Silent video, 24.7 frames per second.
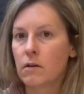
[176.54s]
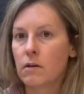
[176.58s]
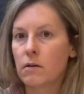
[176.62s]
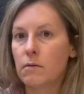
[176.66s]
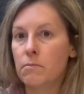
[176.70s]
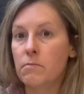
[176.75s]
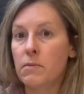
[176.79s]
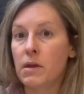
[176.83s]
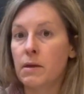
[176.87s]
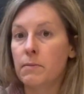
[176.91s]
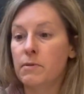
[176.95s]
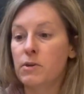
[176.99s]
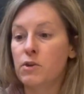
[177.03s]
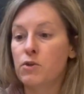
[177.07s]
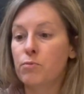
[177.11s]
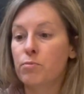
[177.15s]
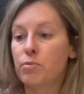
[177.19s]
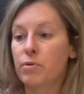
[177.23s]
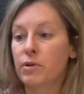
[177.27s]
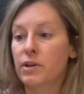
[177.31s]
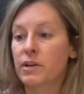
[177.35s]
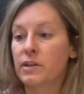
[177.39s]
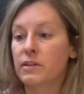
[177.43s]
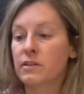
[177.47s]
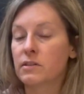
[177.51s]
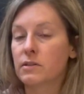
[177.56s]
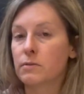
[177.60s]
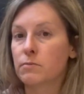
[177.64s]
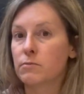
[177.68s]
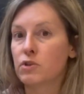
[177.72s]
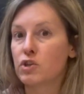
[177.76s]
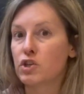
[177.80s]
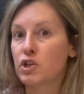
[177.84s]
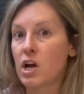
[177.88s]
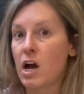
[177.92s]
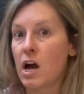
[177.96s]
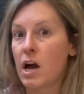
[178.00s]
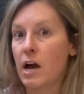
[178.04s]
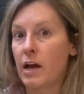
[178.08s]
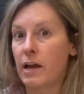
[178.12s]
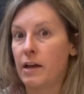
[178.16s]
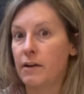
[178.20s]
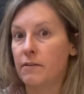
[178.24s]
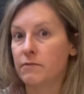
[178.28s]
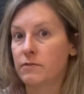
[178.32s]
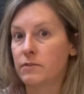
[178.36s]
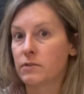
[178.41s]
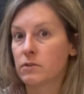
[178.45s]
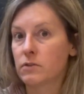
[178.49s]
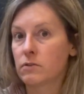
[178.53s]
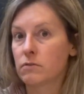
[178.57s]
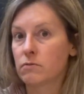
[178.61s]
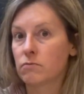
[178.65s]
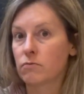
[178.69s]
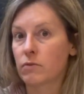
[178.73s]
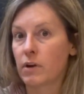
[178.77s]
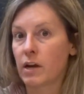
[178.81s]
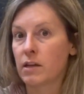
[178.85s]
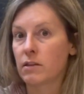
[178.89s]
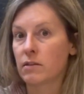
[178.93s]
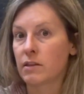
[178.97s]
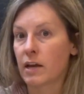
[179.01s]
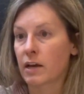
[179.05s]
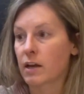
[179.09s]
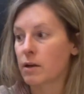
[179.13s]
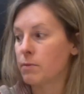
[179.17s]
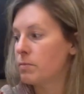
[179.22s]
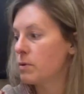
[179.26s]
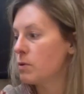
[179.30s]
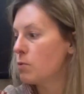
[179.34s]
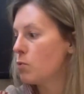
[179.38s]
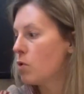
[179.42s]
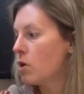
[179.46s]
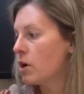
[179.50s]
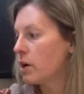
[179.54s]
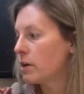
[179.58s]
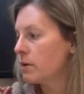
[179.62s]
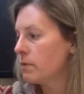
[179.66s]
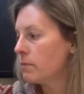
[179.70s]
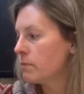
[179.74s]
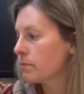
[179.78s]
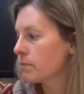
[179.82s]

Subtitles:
Maybe you put in some chives, right? That could be one.